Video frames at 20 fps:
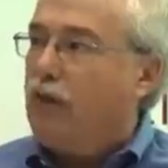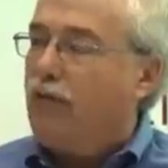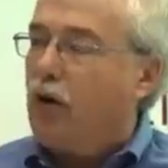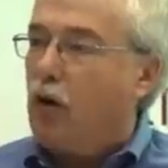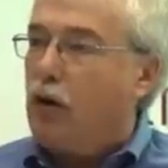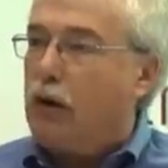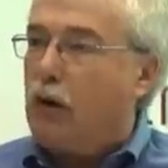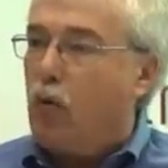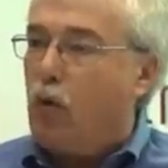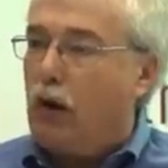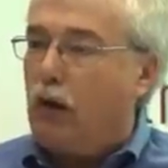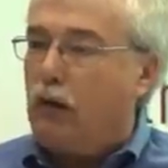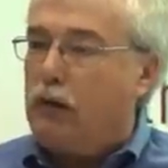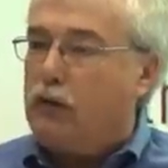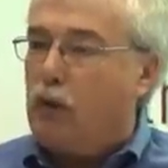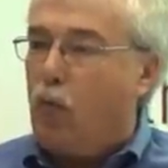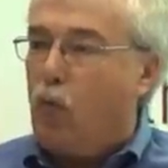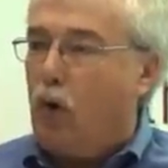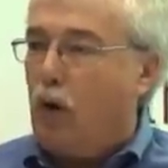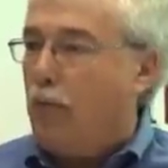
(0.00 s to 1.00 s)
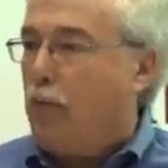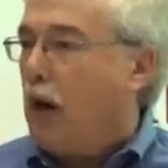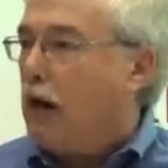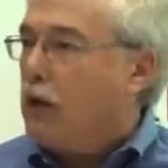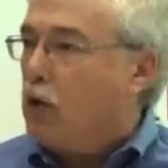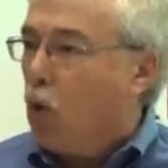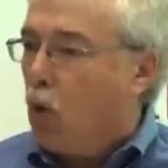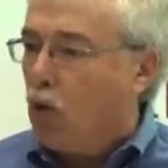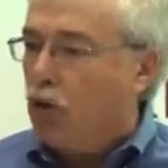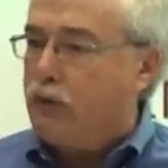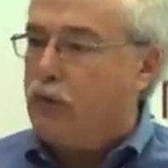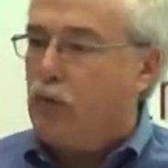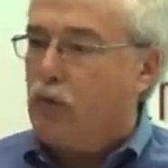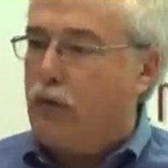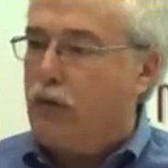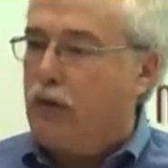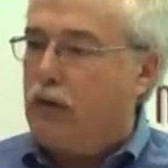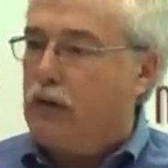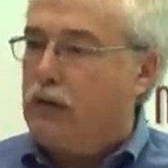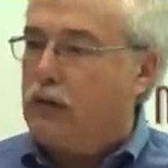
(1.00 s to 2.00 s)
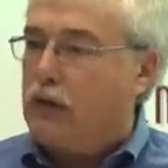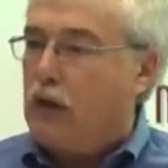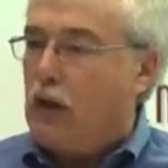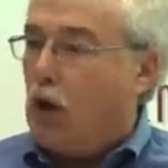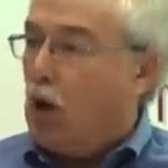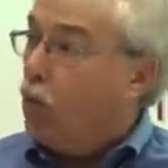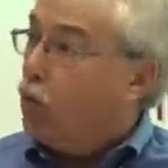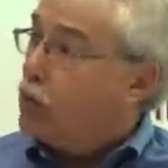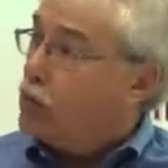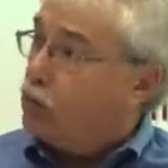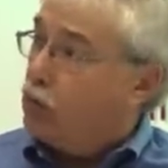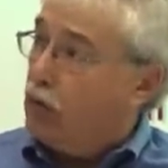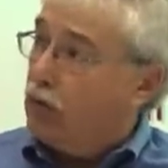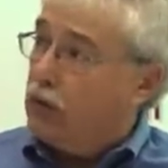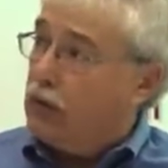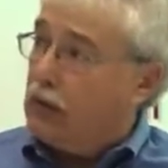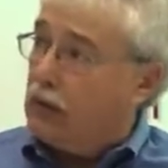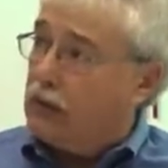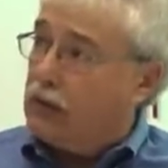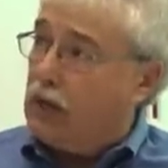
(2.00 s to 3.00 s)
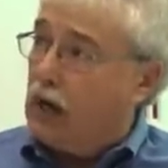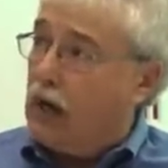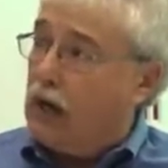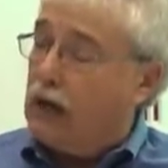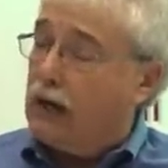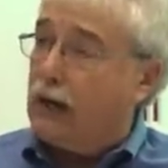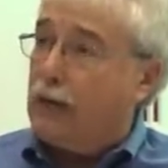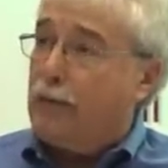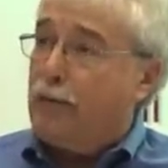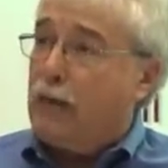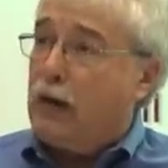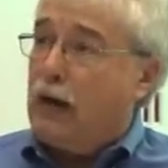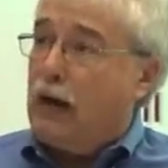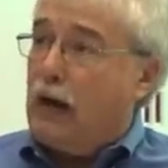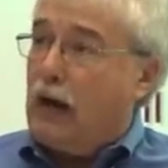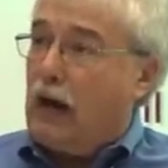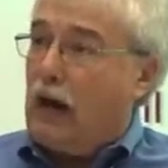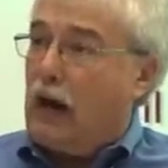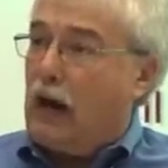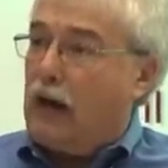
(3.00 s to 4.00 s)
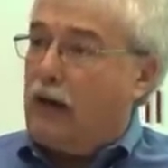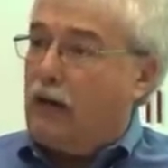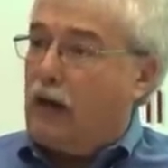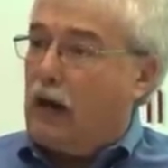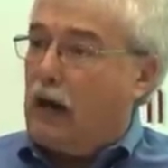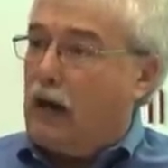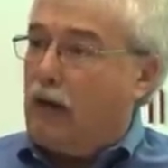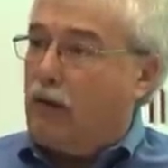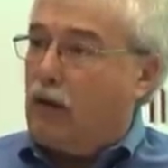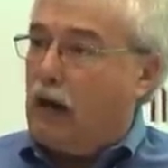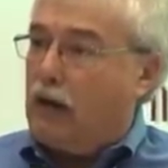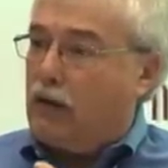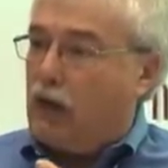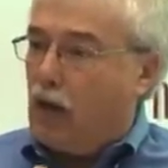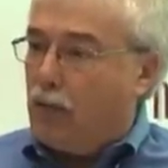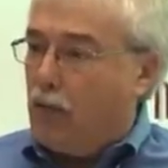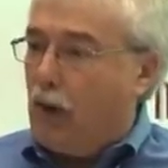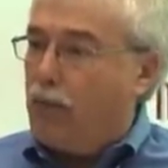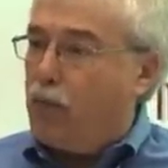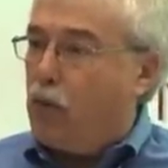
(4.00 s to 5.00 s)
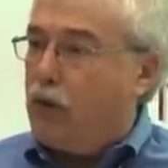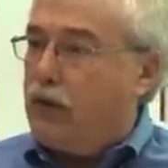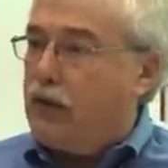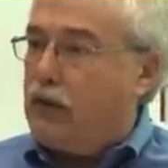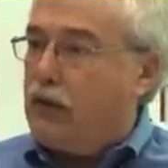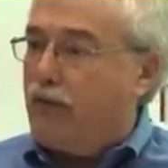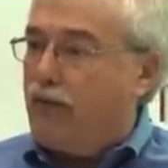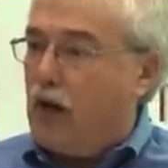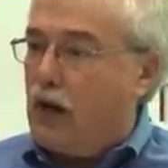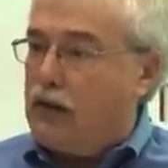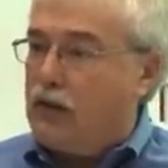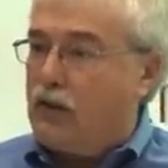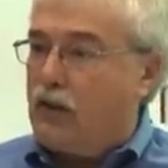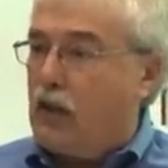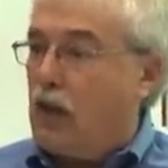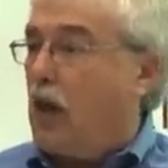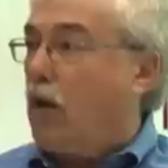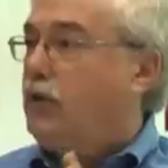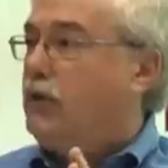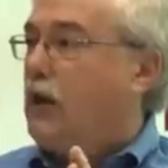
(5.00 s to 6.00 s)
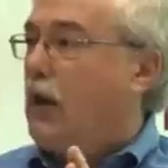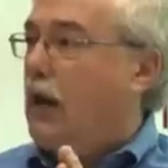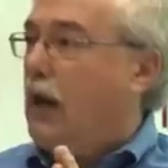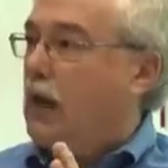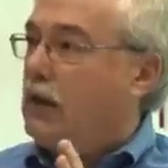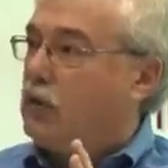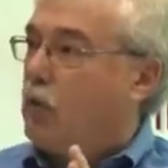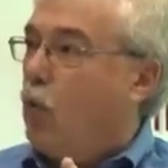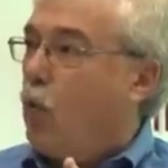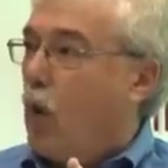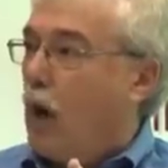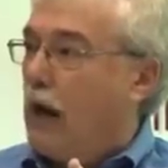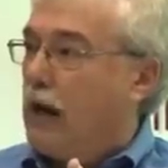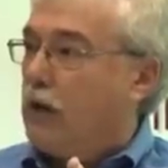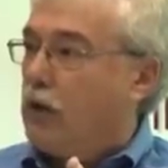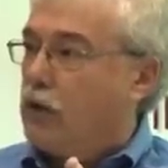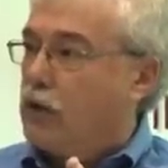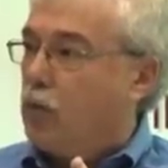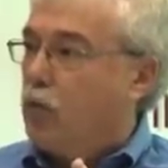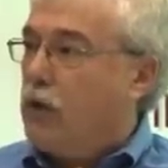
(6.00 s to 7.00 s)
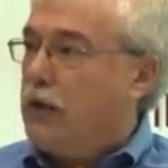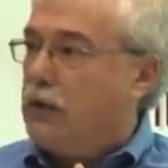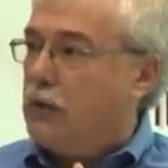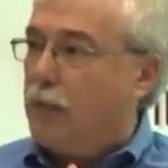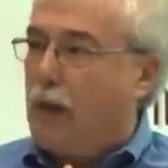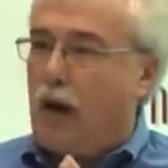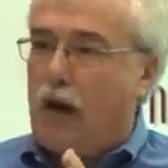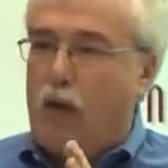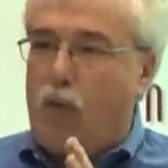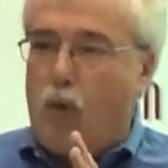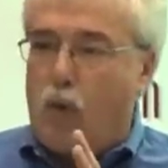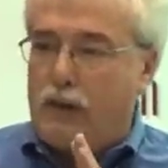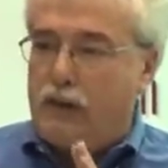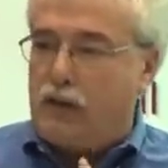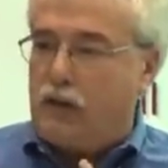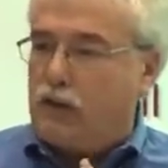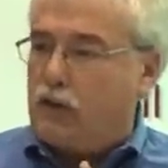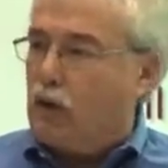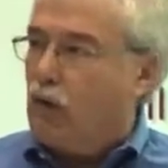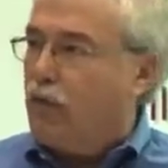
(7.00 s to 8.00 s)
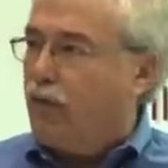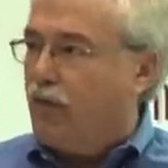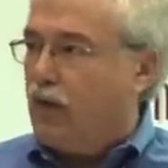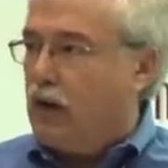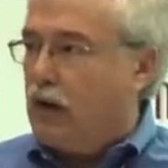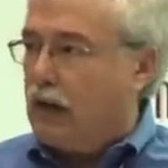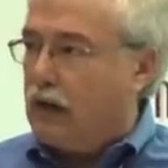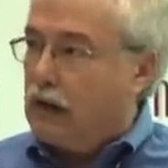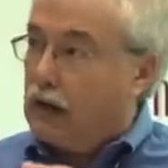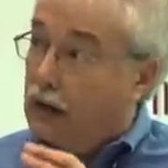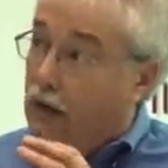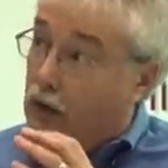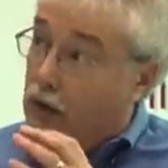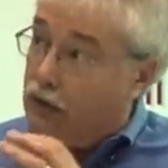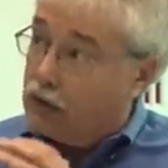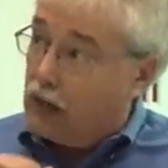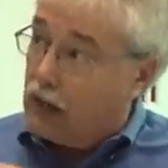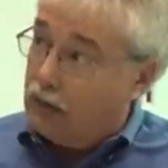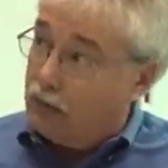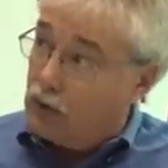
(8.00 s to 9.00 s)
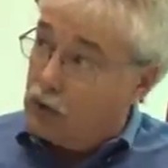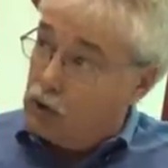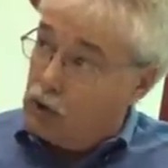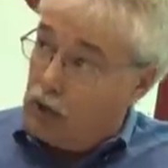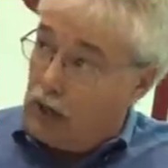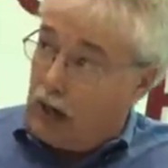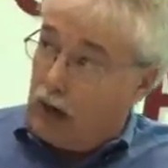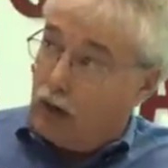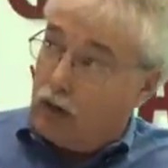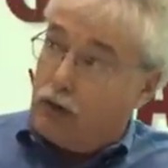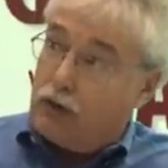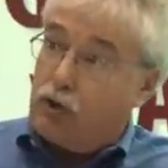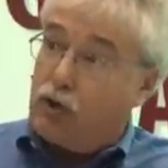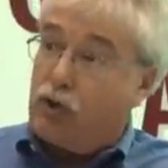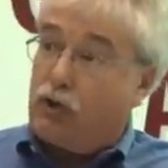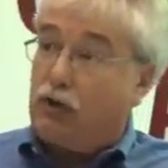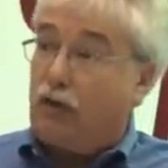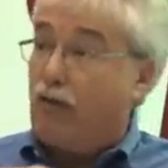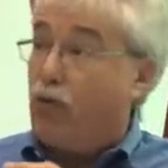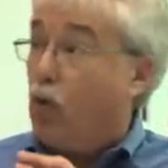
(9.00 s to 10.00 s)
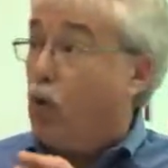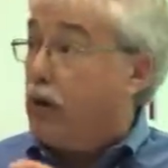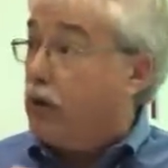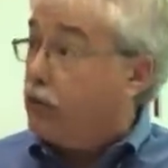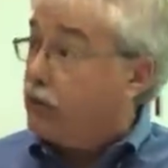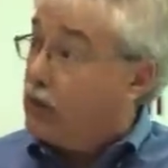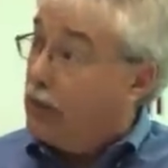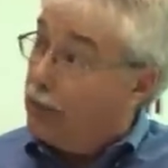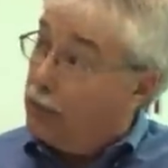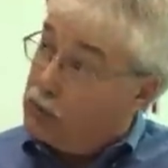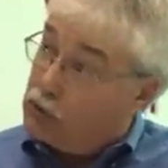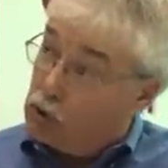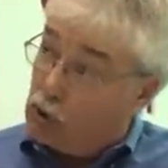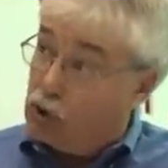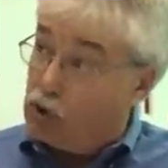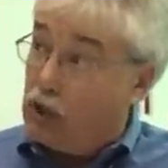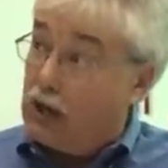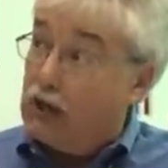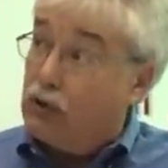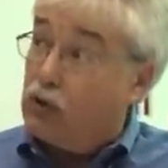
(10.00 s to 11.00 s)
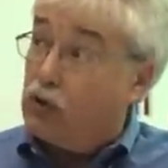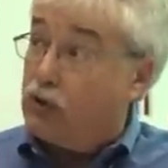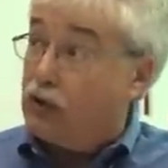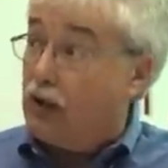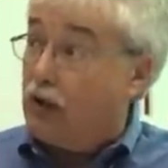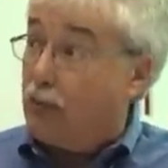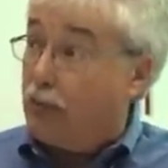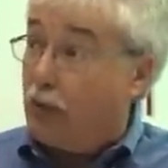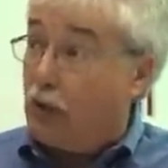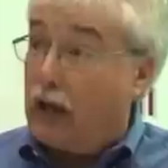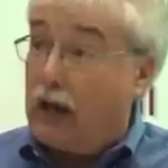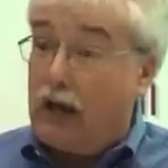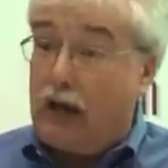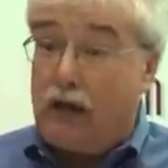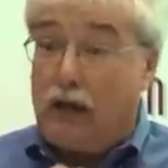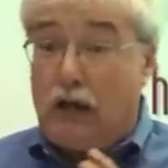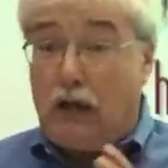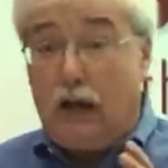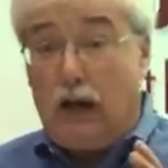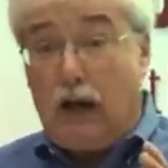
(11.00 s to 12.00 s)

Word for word: very quickly. So one of my goals with this was really to take and, and, and come up with a device that I'll say has a wider sweet spot. It wasn't so finicky. It could take the challenges of oil temperature changes in the plant